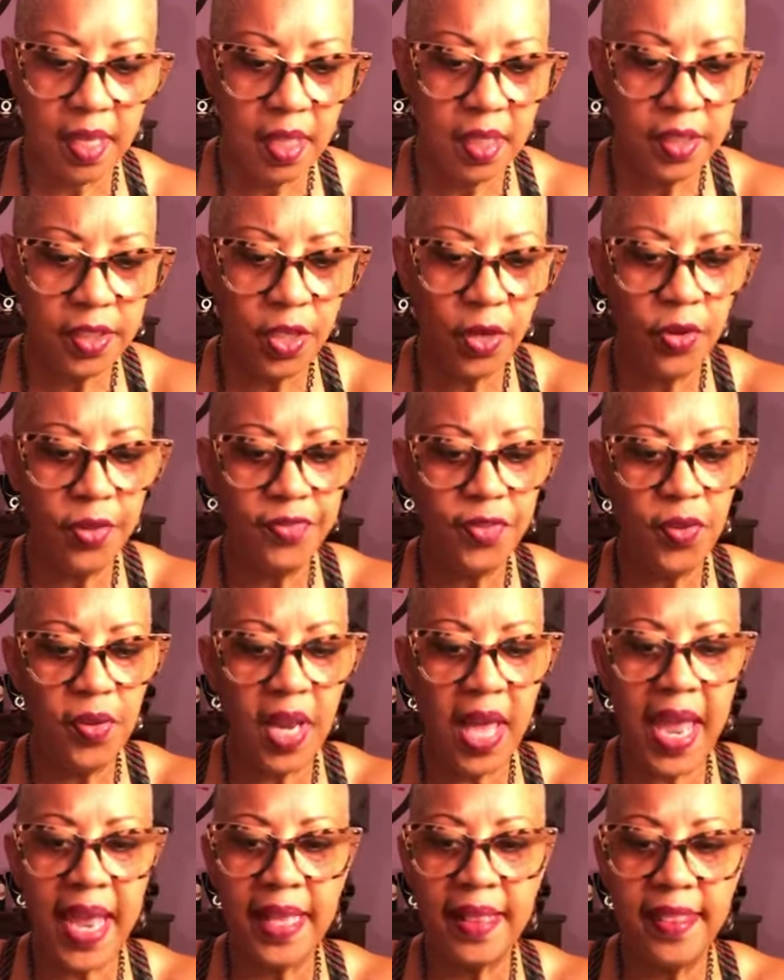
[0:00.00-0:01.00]
So if you
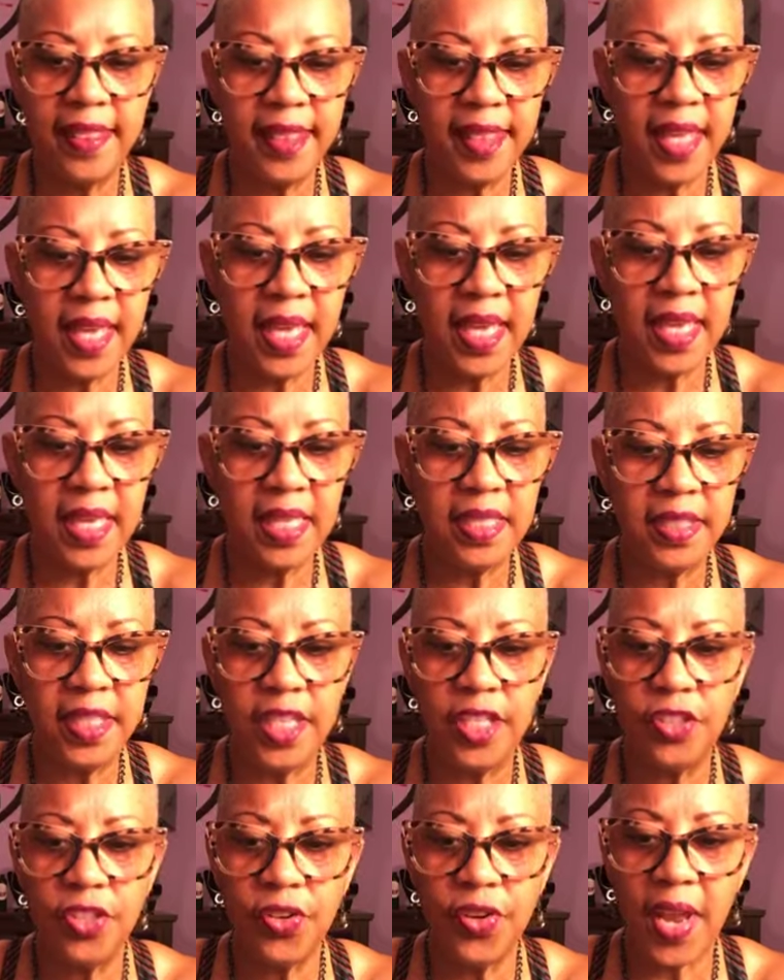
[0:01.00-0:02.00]
like these,
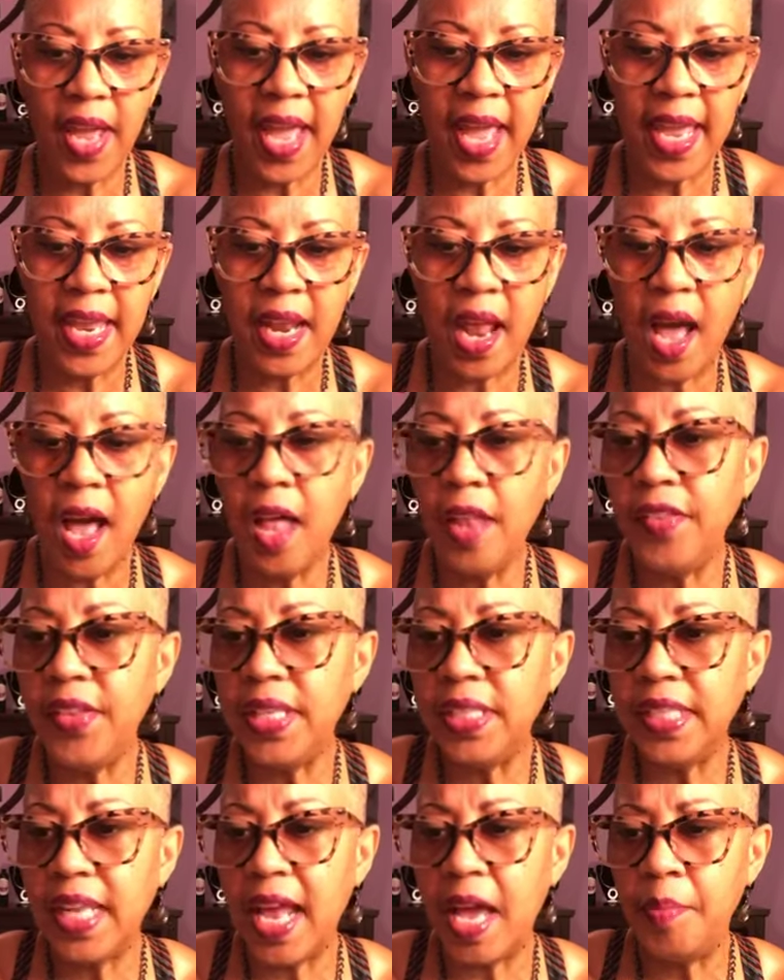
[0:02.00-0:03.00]
these are eight. All these
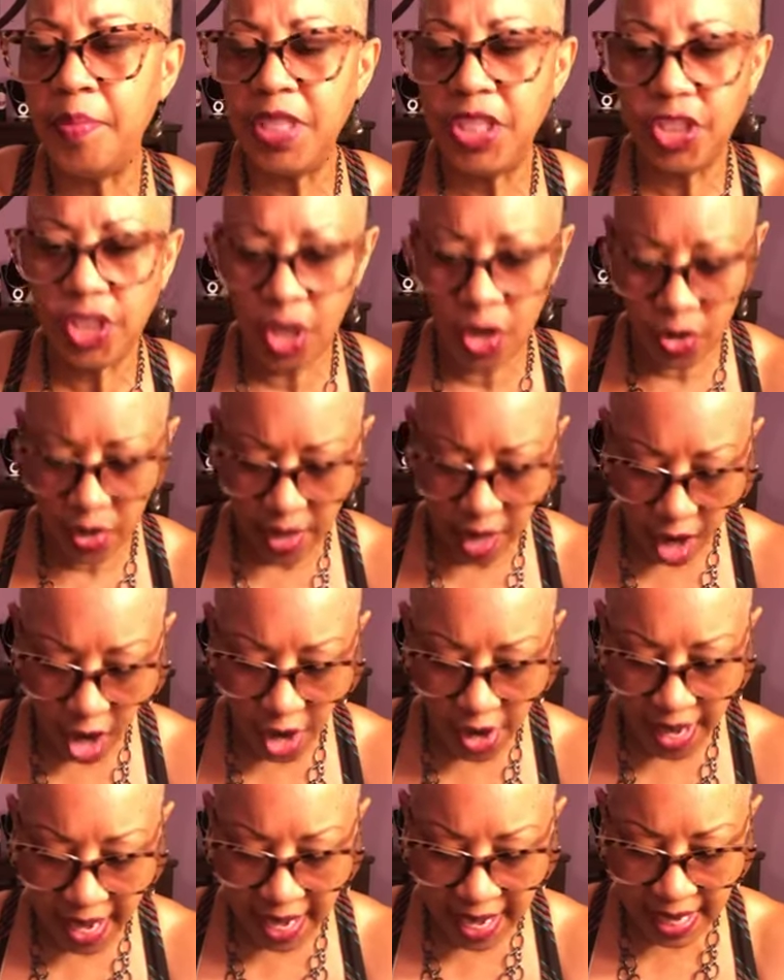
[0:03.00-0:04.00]
that I'll be showing
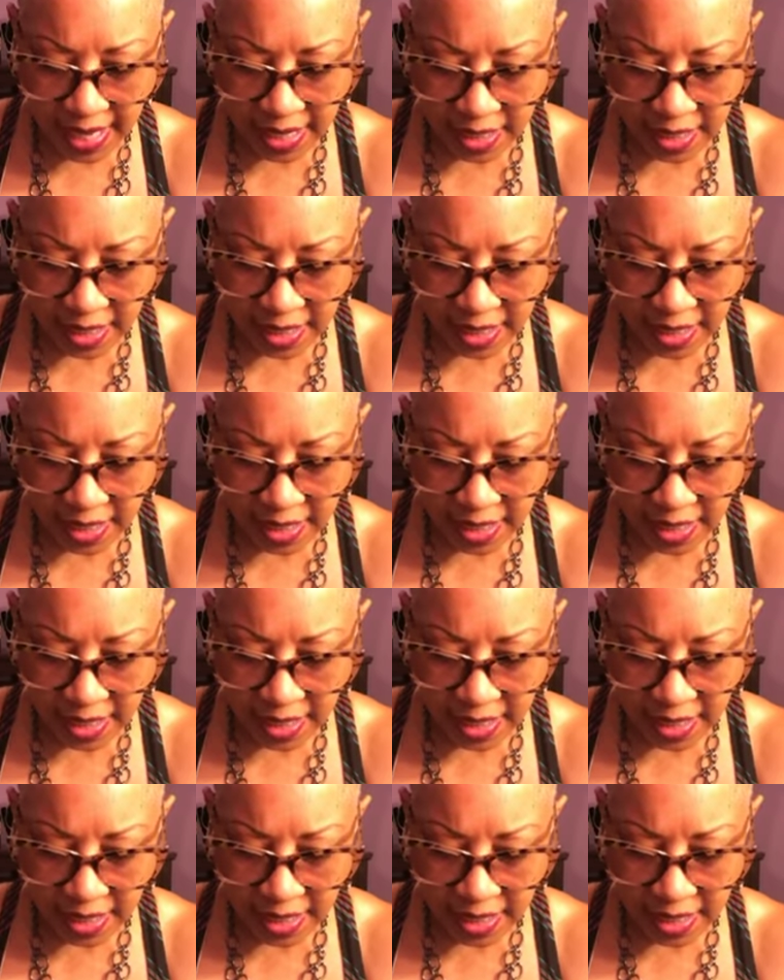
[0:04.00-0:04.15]
are eight.